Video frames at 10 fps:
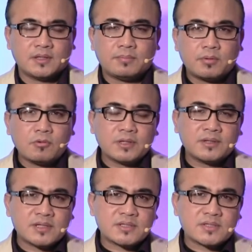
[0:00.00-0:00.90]
the
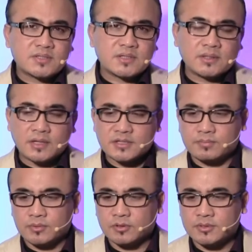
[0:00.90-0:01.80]
brokenness that sin has
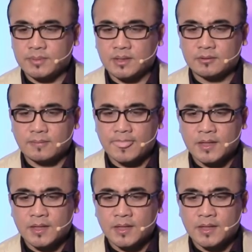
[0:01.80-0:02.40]
brought about.